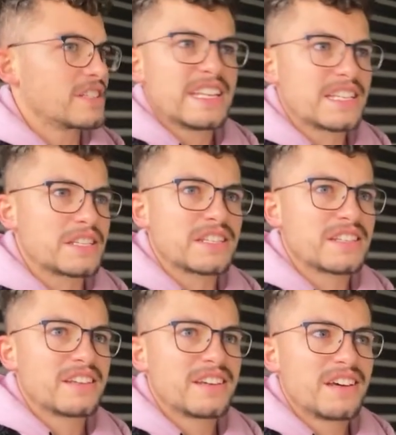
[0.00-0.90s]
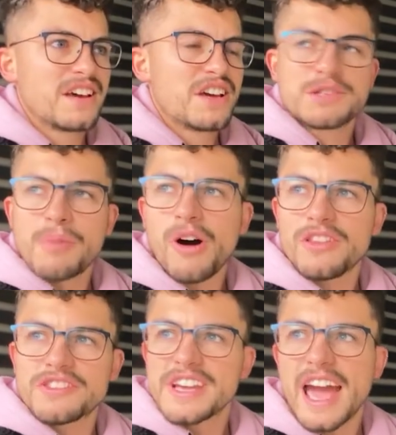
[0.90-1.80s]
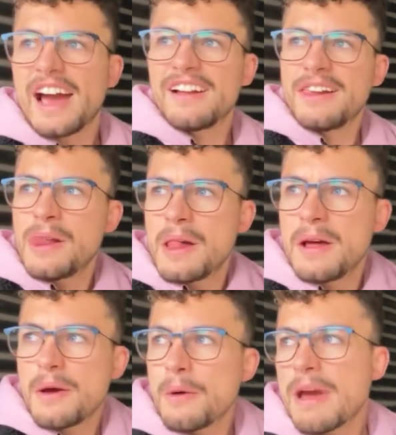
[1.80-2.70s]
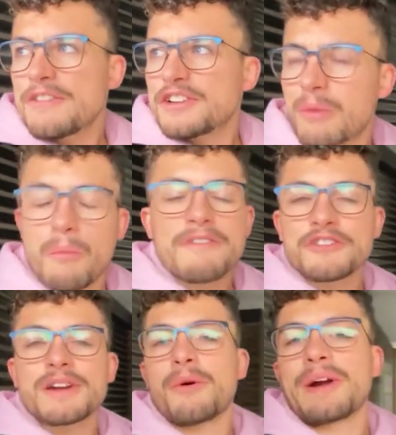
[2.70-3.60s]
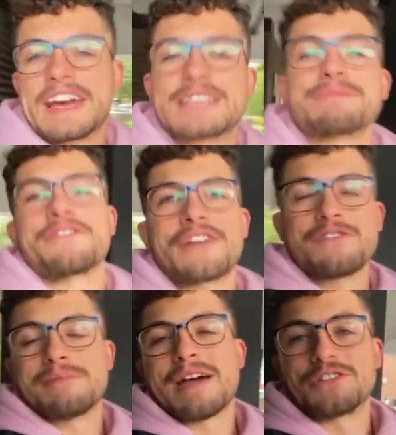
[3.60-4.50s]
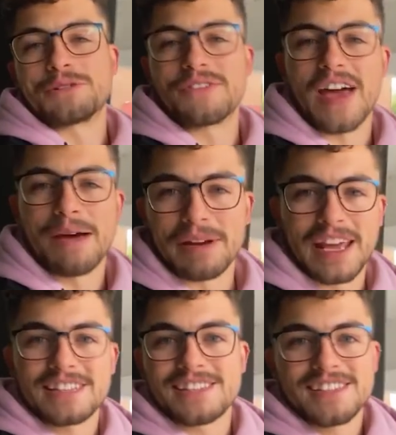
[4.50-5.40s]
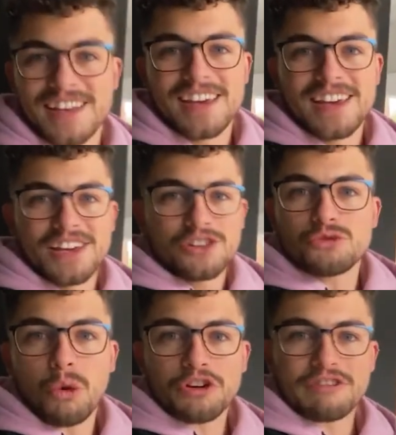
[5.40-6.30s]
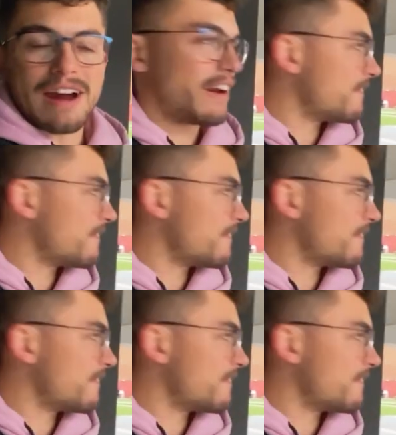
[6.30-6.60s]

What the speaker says: So we actually came back and used this location later on in the day for the photo shoot. But I was just basically saying here that this is method number 1